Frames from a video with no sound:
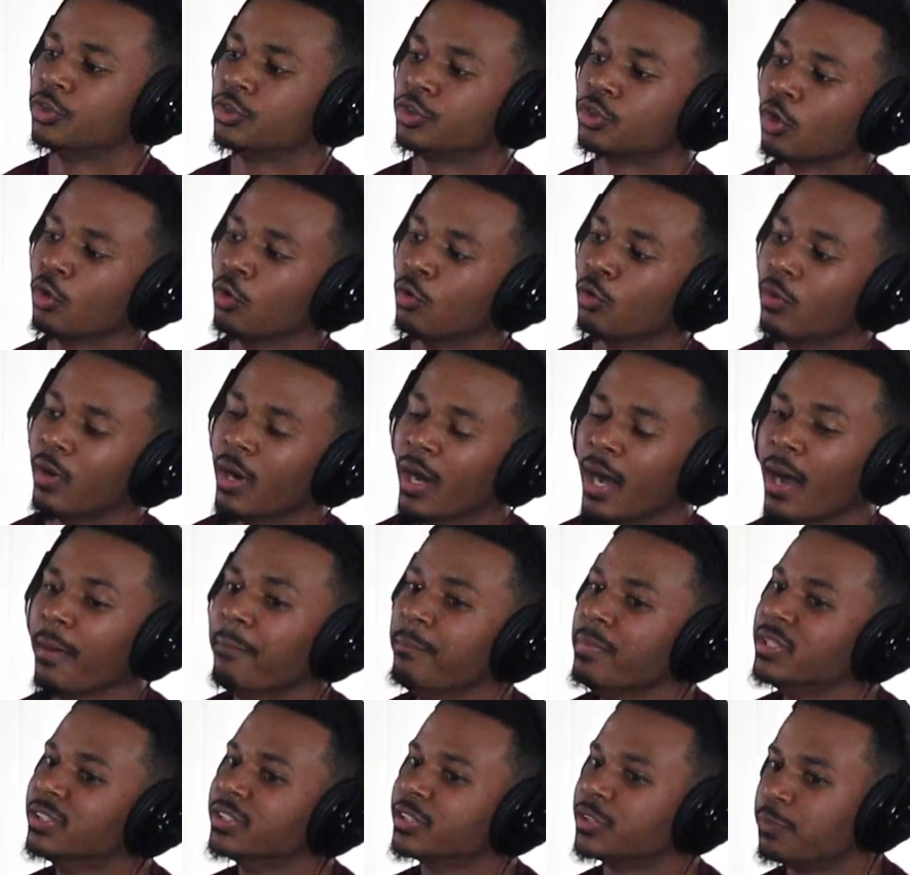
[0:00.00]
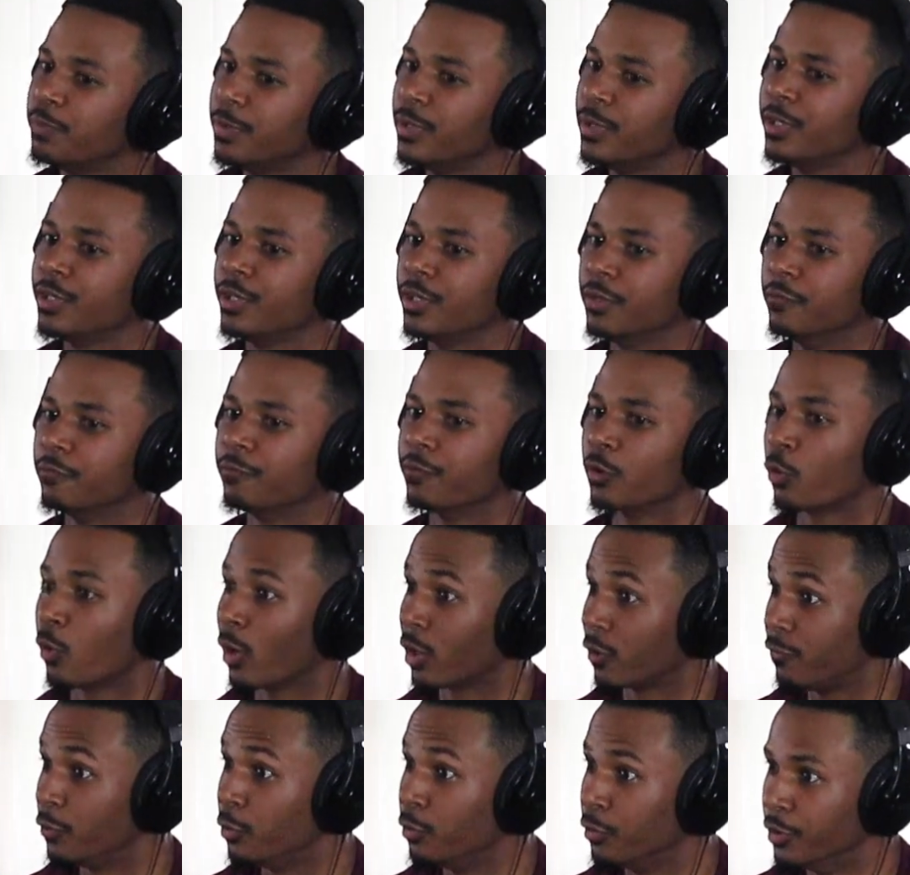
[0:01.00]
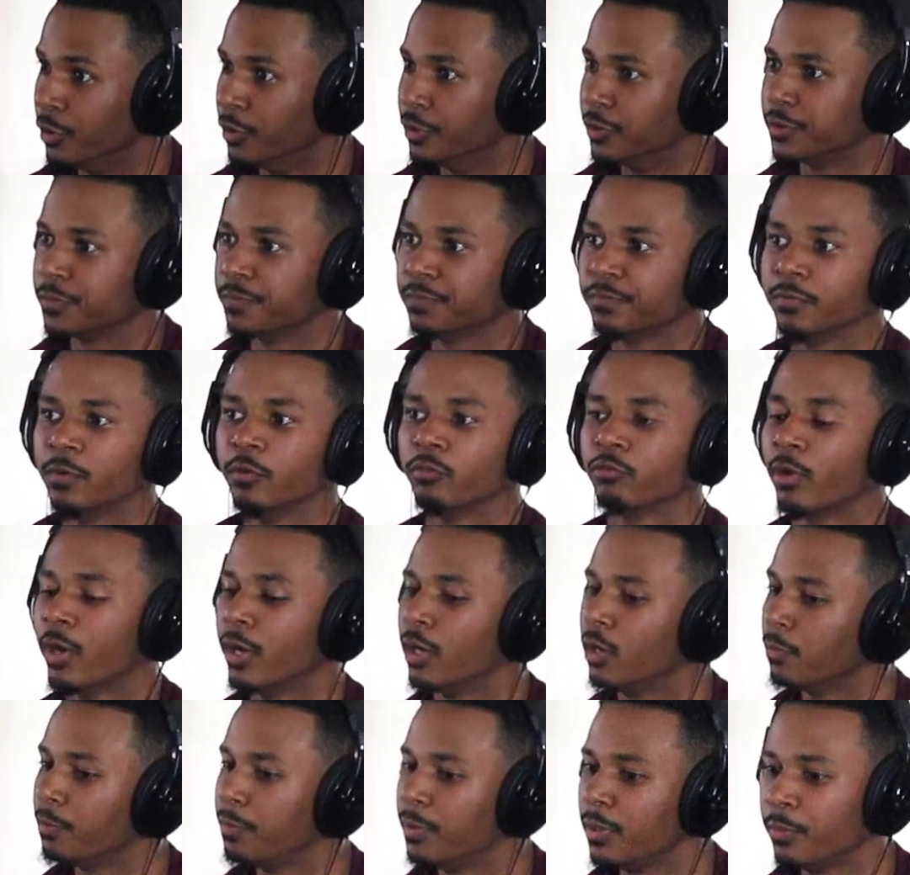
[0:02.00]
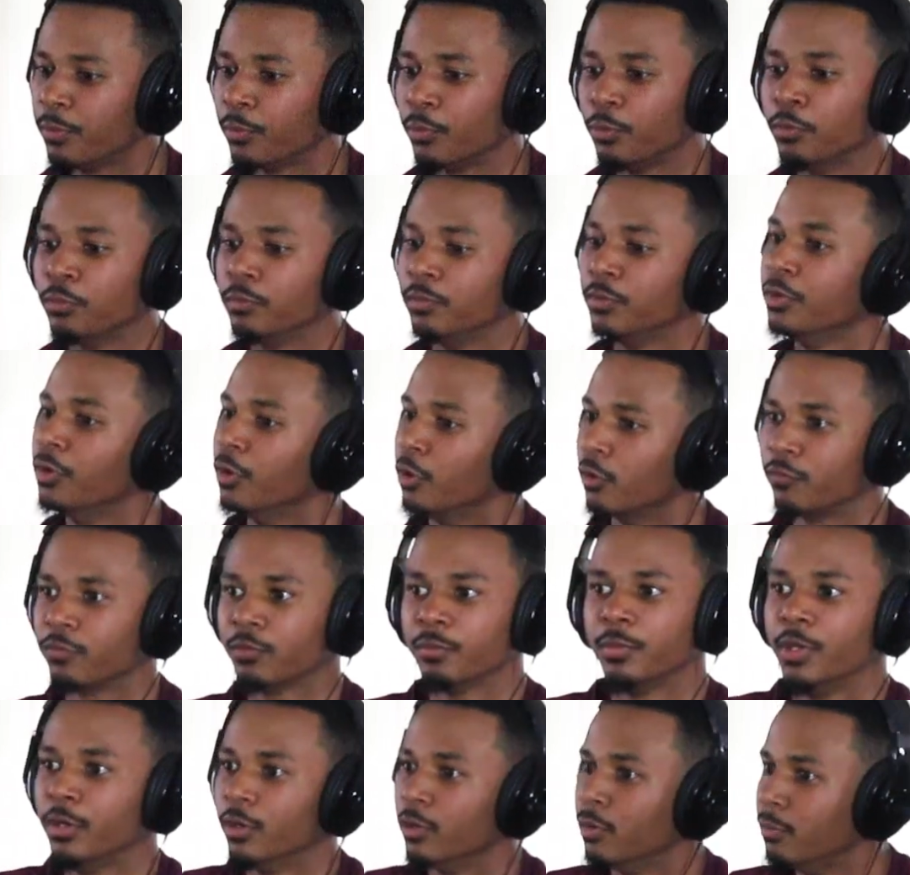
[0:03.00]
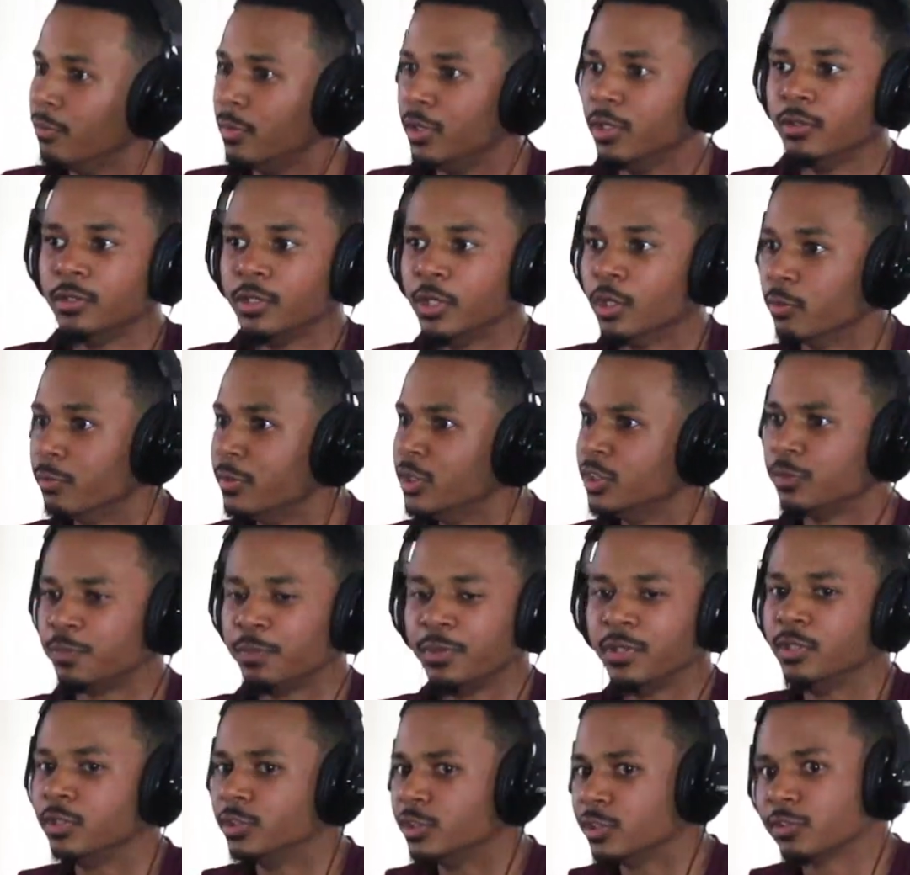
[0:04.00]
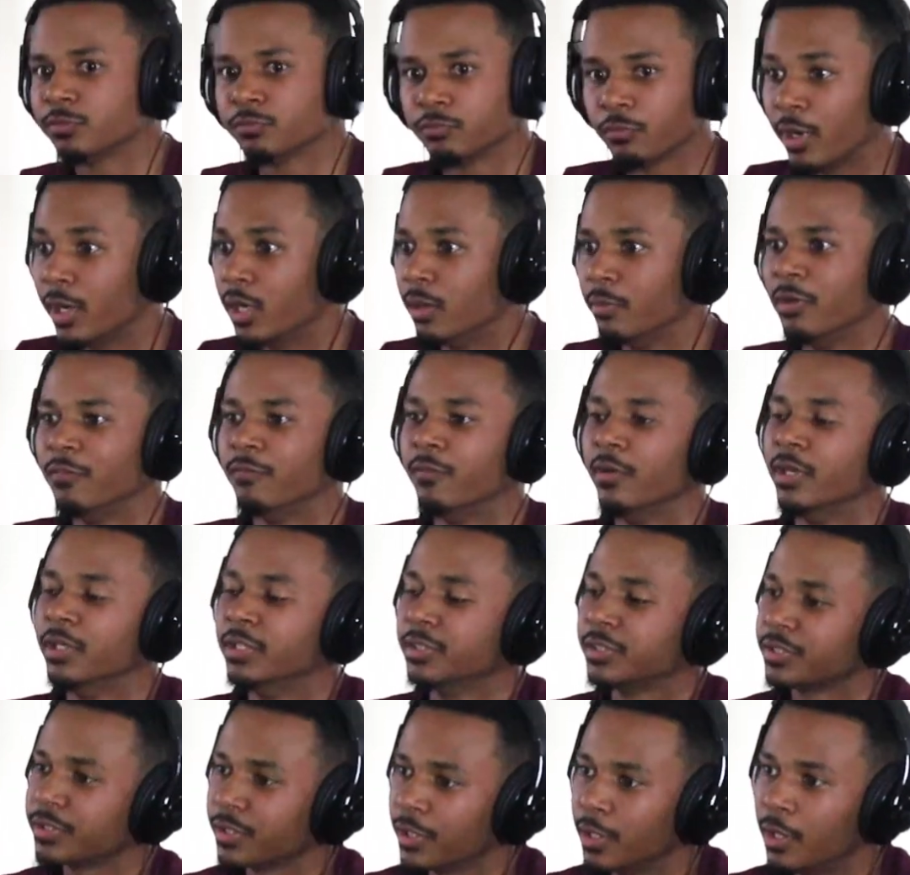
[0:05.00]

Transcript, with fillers: So I've been speaking for quite a few years. Mm-hmm. Random people, you know, from hearing me, hearing me speak, just random events.